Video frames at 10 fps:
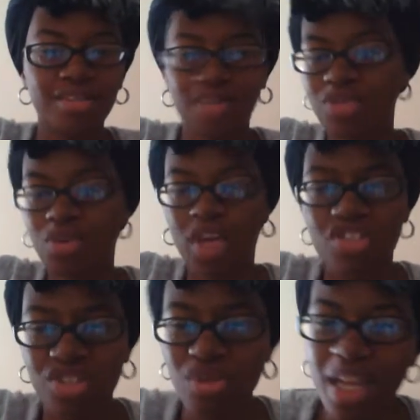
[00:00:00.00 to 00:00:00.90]
That's what I
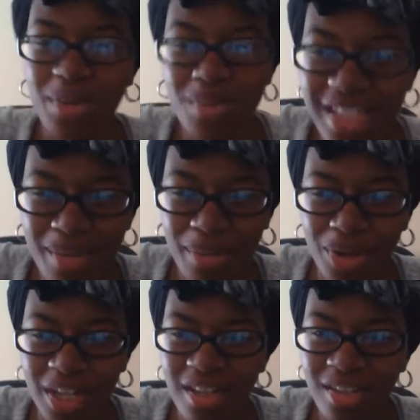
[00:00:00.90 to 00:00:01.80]
used to do. Like, really, come
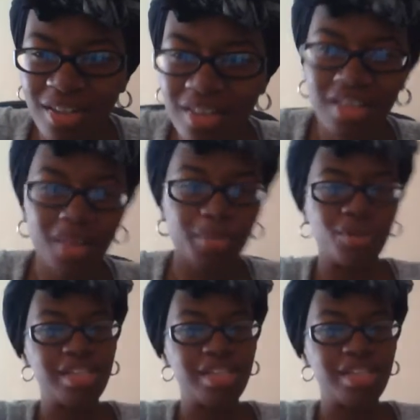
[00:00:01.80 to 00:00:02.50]
on now. Come on.